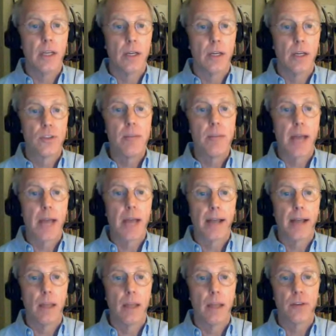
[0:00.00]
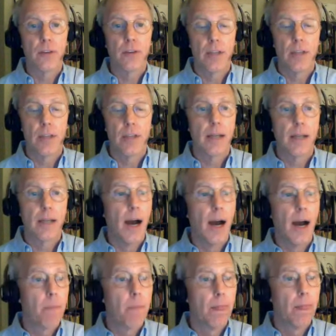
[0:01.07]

cbiclubhouse.com.